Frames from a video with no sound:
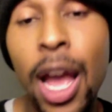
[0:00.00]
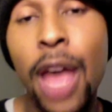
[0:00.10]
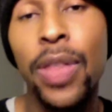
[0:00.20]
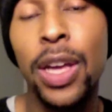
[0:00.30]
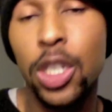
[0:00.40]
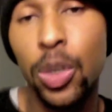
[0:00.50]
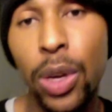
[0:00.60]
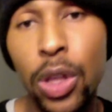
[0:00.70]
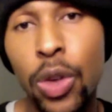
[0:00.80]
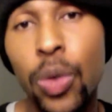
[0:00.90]
that you
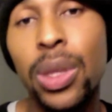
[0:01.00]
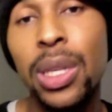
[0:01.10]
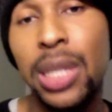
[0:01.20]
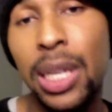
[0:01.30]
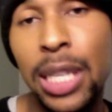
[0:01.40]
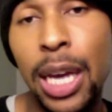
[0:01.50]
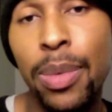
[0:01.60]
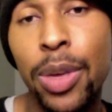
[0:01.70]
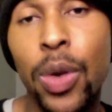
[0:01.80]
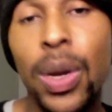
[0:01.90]
went through with the
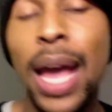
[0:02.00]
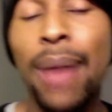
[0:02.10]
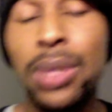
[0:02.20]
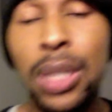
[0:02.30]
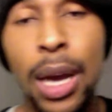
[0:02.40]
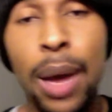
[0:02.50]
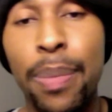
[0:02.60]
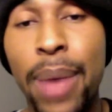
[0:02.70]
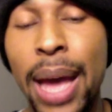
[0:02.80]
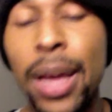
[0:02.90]
CW and having to come
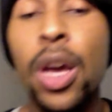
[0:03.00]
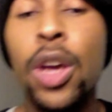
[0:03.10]
back.